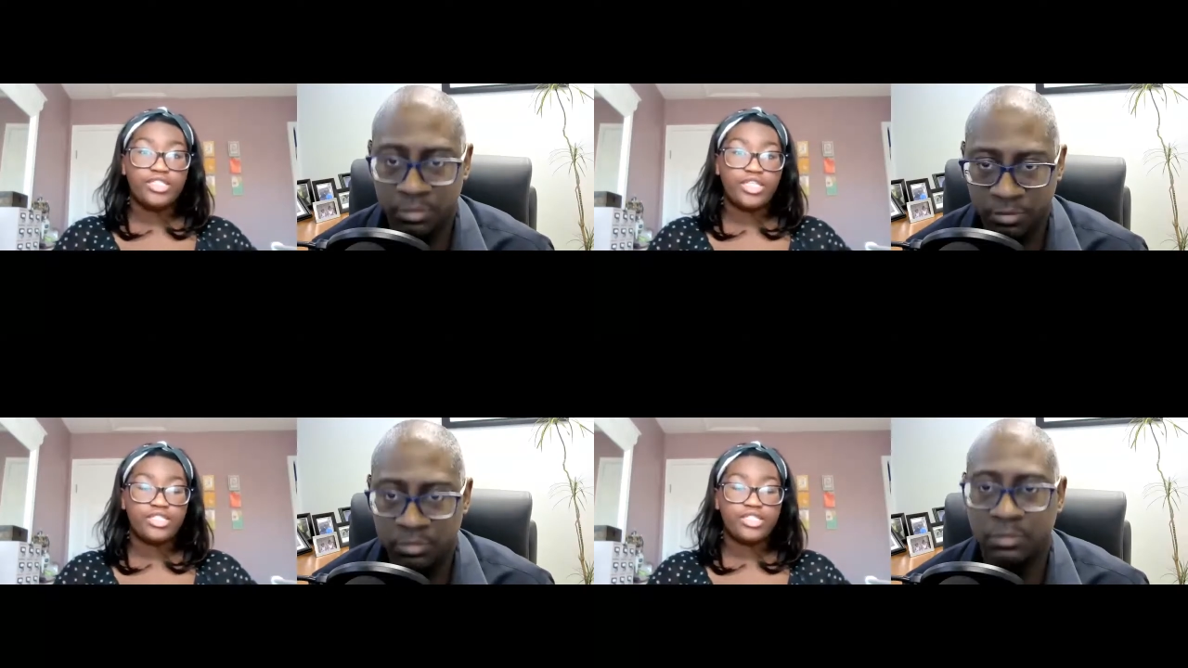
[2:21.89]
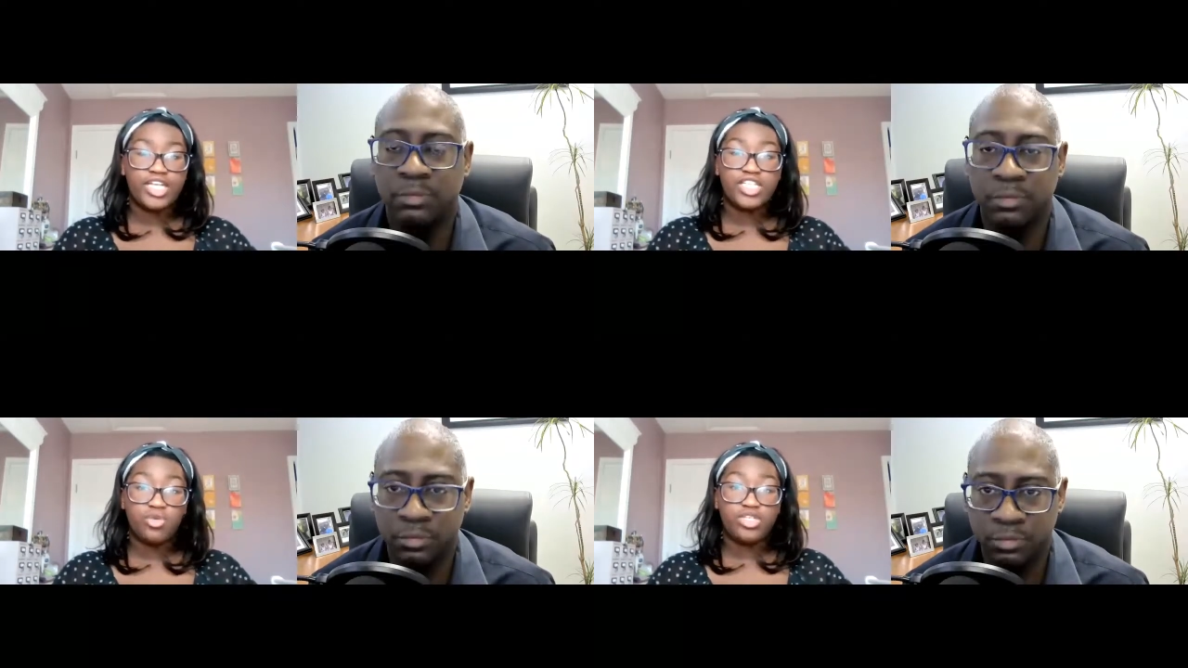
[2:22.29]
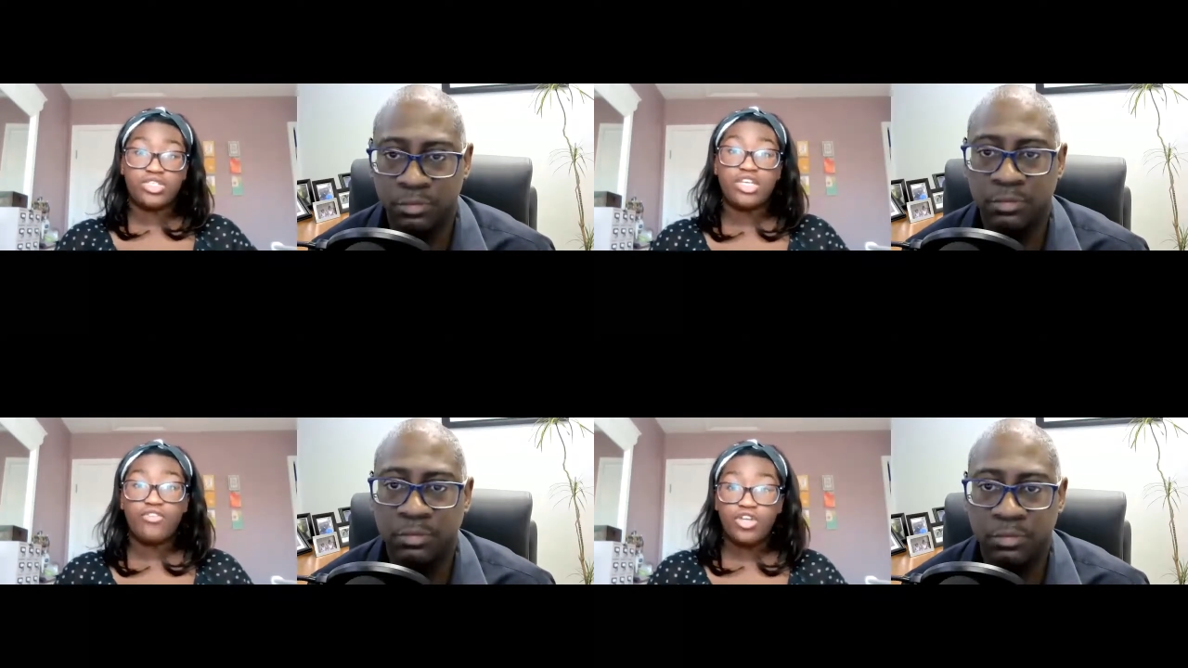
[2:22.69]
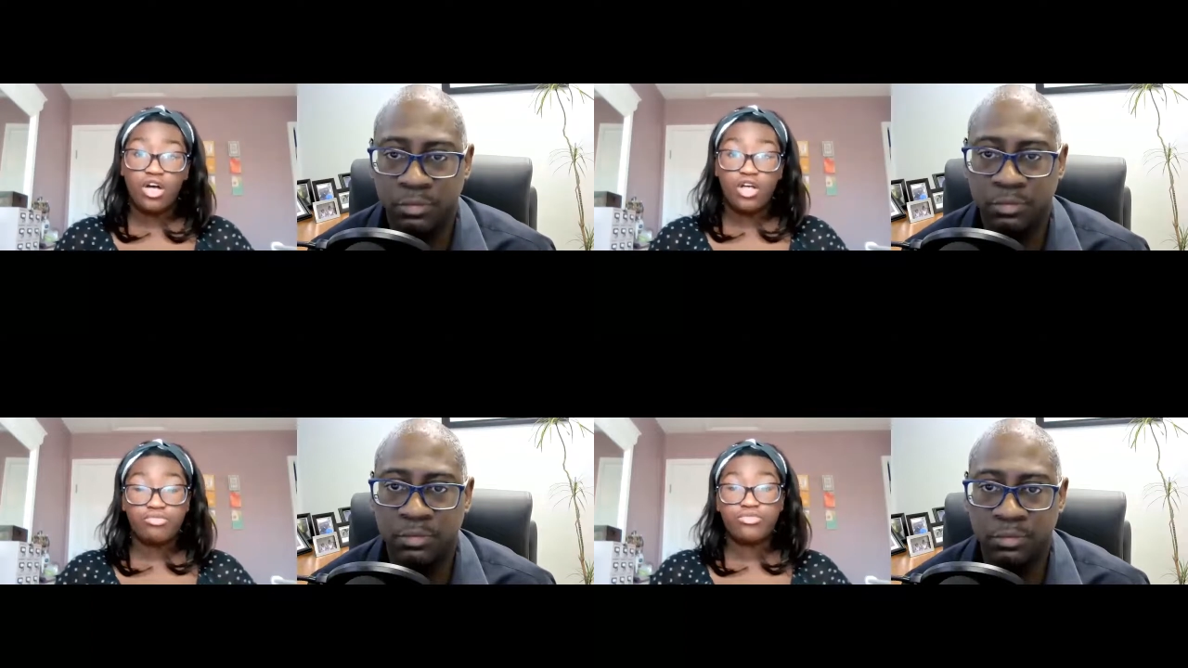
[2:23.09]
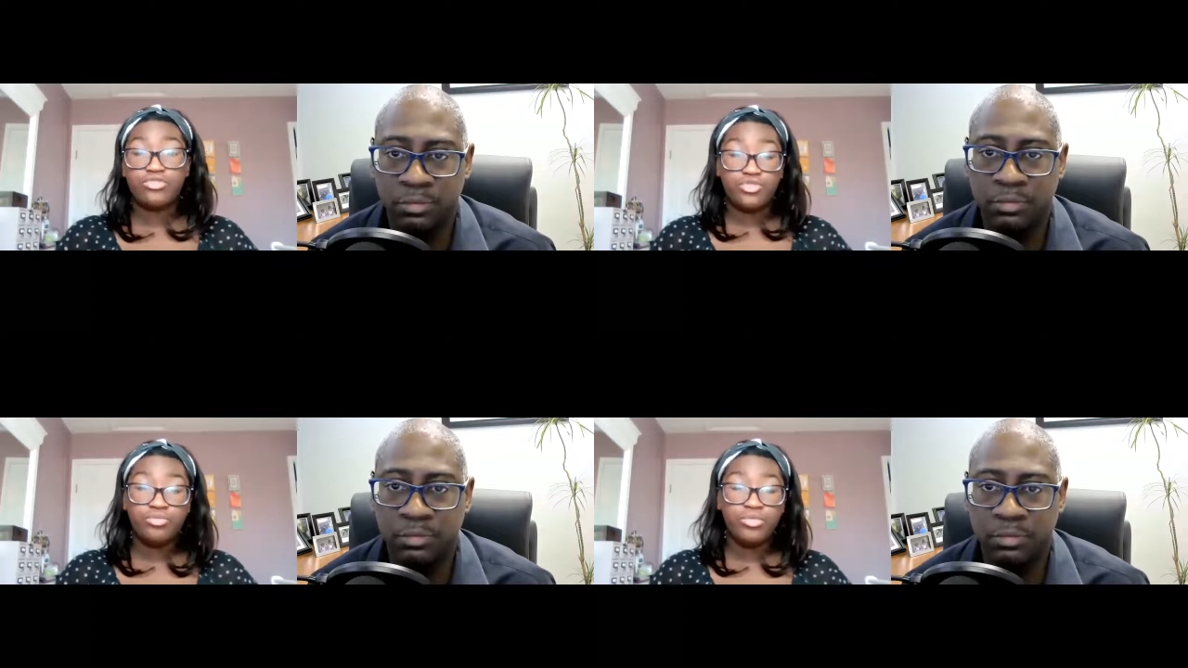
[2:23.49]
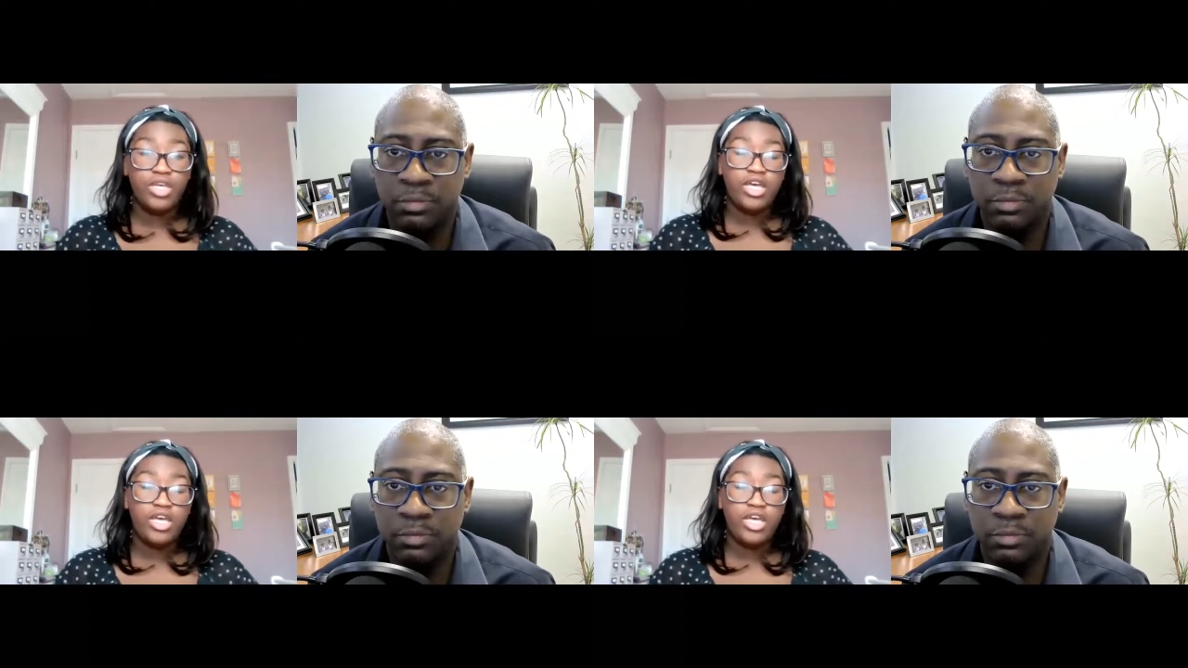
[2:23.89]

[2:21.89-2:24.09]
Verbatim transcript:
Speaker 1: to schedule a discovery call through Zoom.